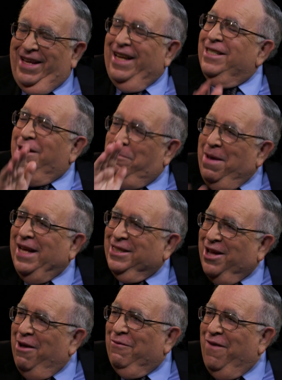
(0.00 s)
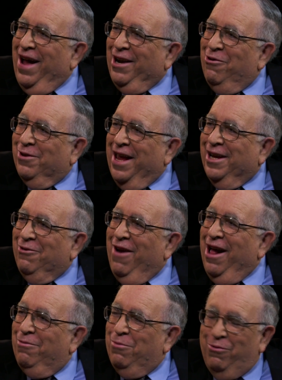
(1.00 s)
is the best Gunfight at OK
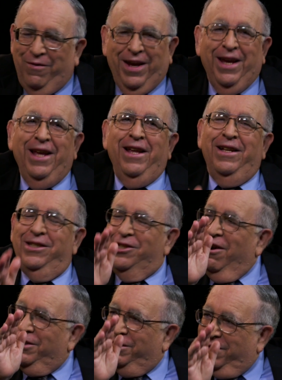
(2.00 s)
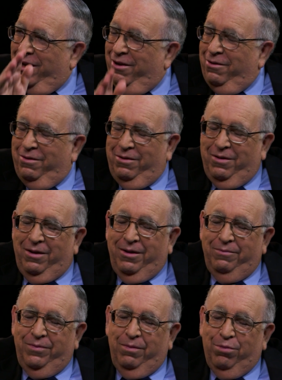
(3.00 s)
Corral movie. Stars
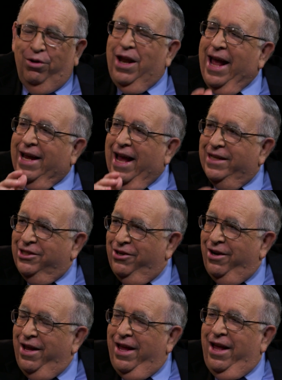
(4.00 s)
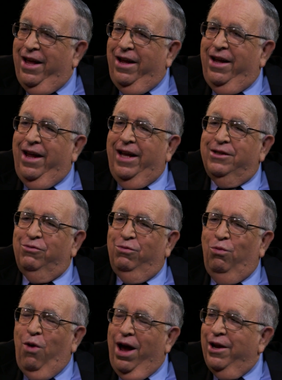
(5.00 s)
Burt Lancaster as
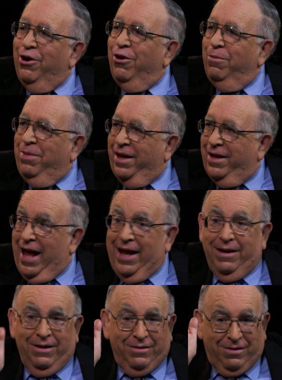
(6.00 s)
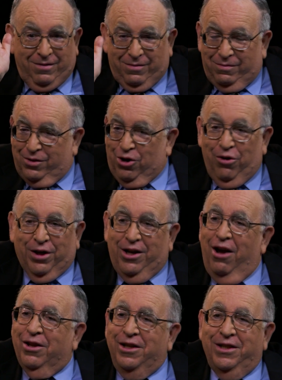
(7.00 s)
Wyatt Earp and Kirk
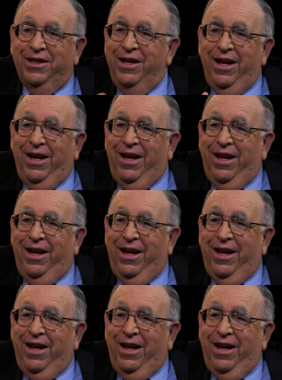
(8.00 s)
Douglas